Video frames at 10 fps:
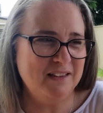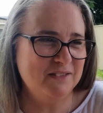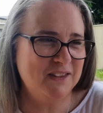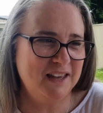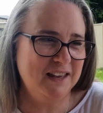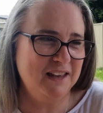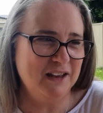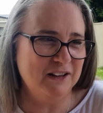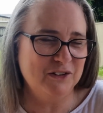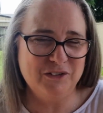the
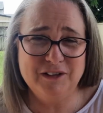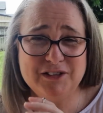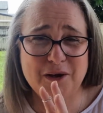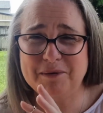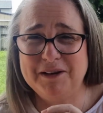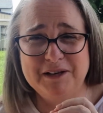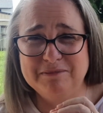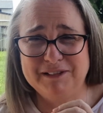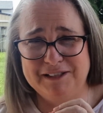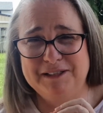long list. I'll be
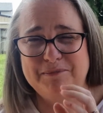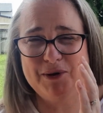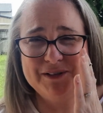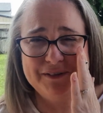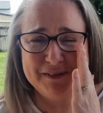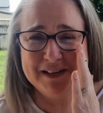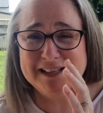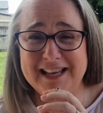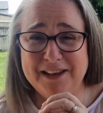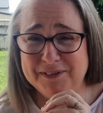completely surprised if it
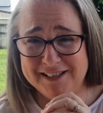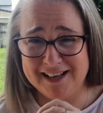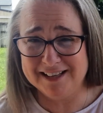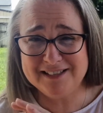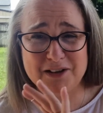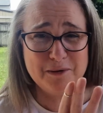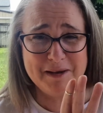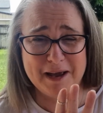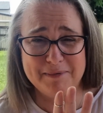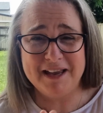does. If it does, I'll be
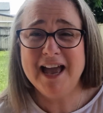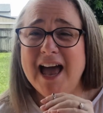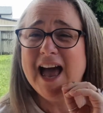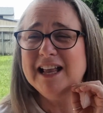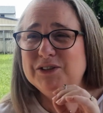happy. It's